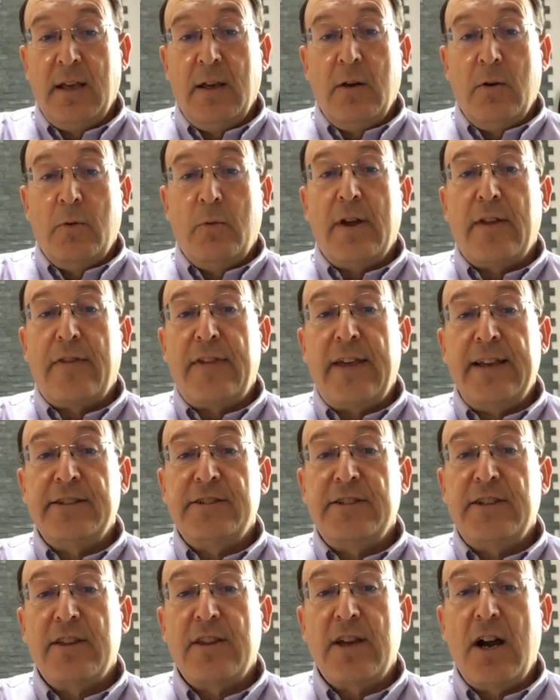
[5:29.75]
Well, thanks
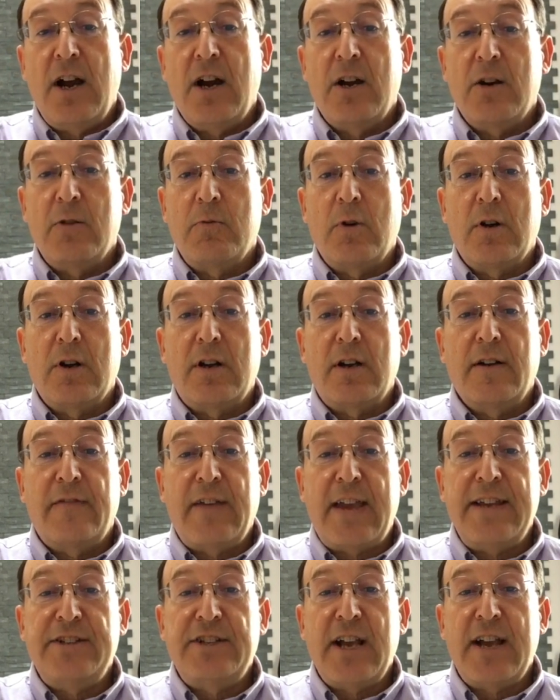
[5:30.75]
to the hard work of
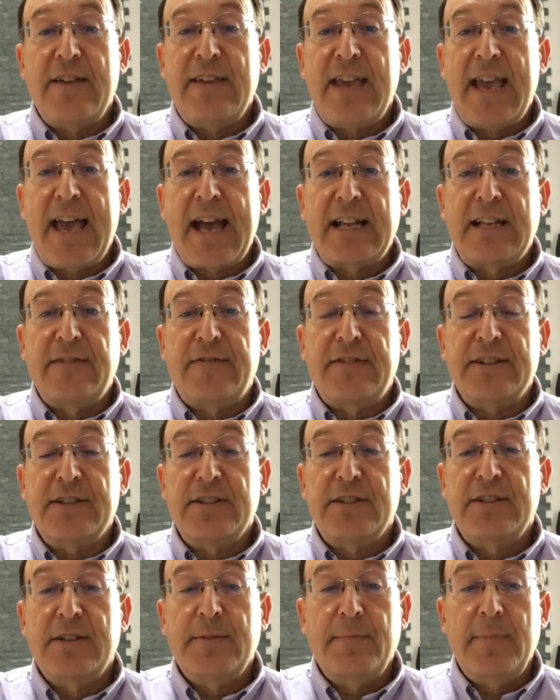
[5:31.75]
HIV
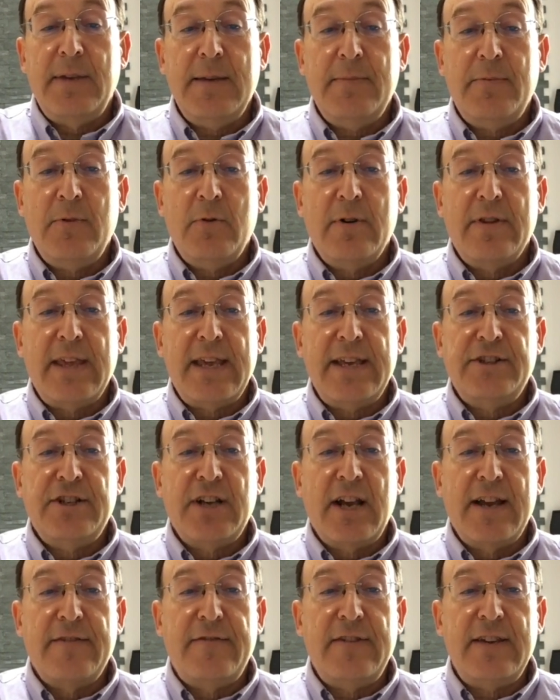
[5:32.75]
activists, people with
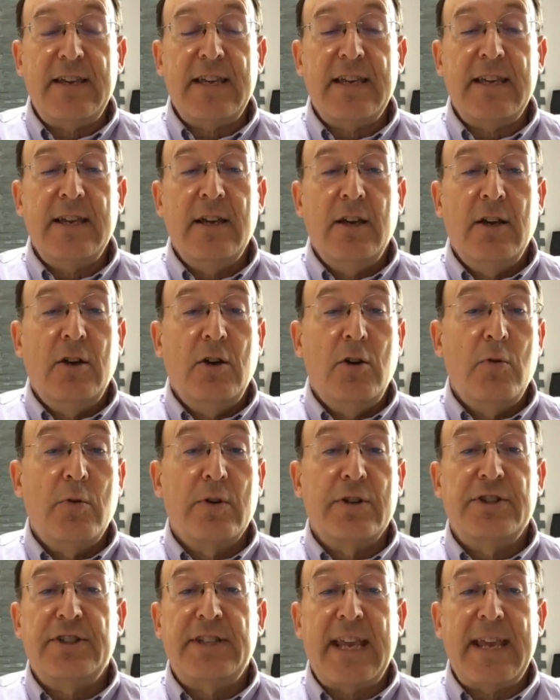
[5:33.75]
HIV who were
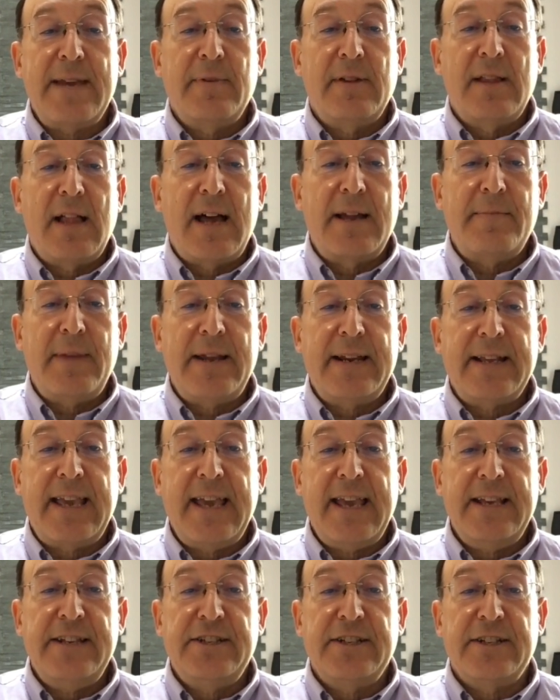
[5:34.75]
stable on
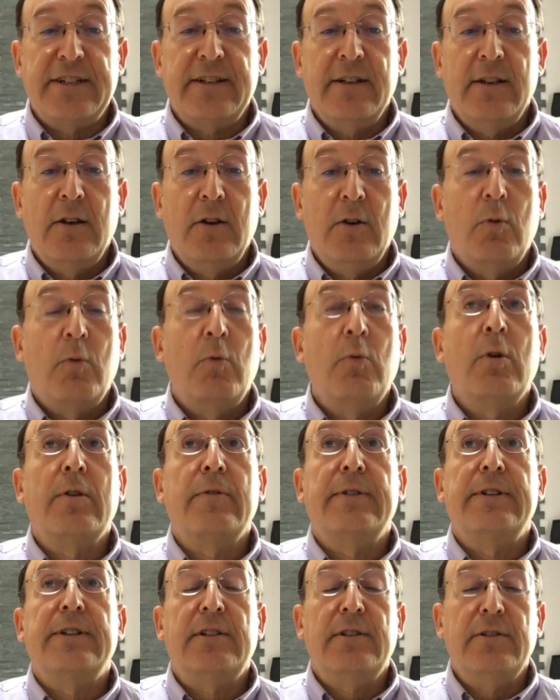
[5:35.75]
medication were
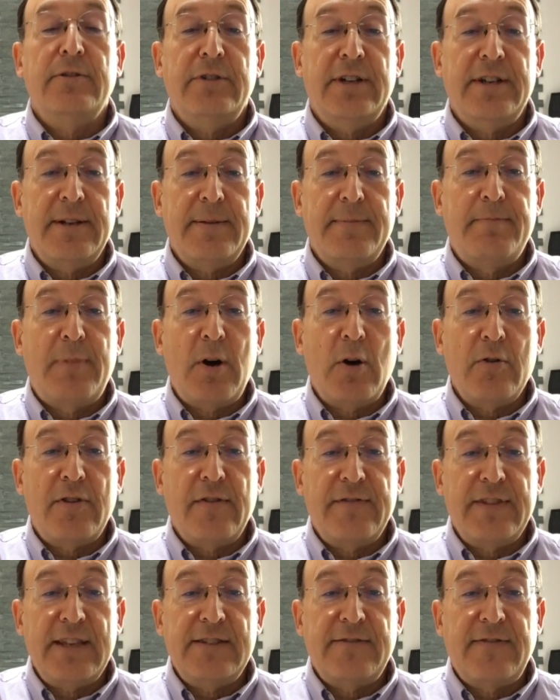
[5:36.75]
included in both of
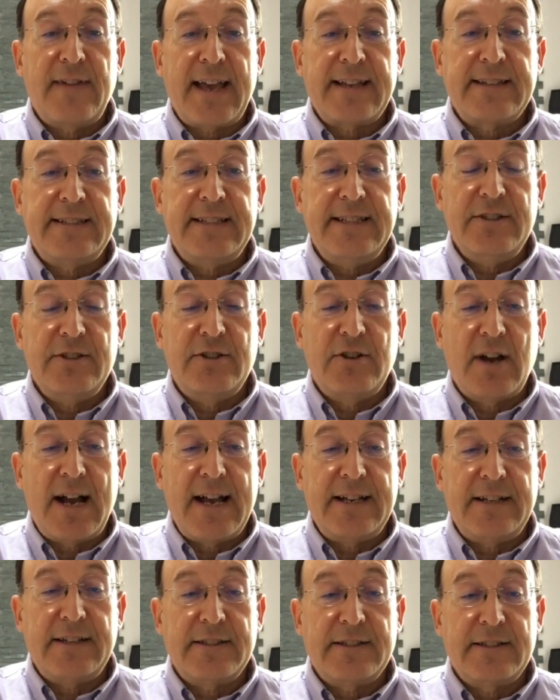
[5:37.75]
these vaccine
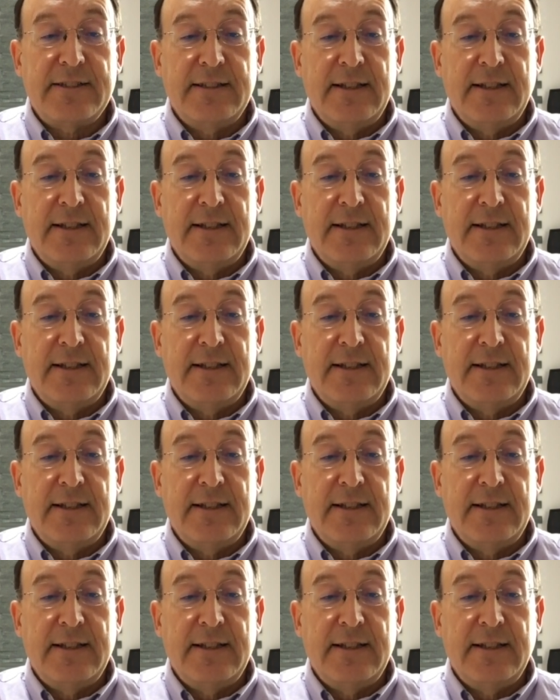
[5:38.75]
trials.